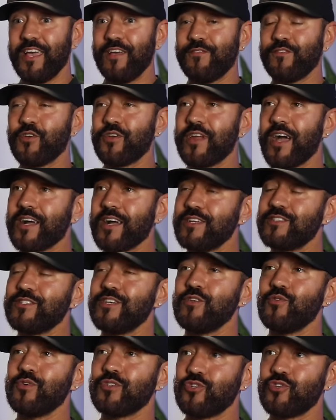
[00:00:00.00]
if you're not
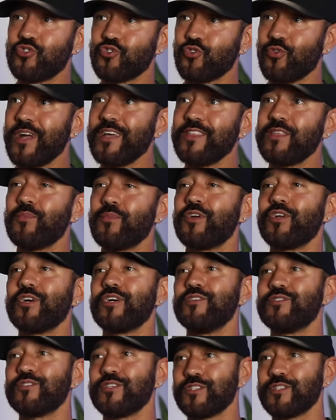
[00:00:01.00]
continuing to train them on a
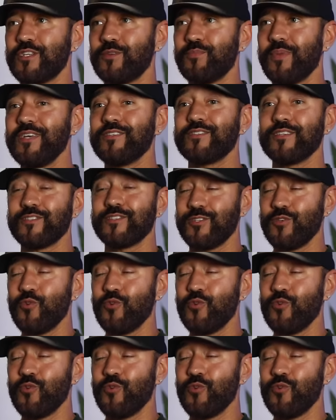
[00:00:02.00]
consistent basis,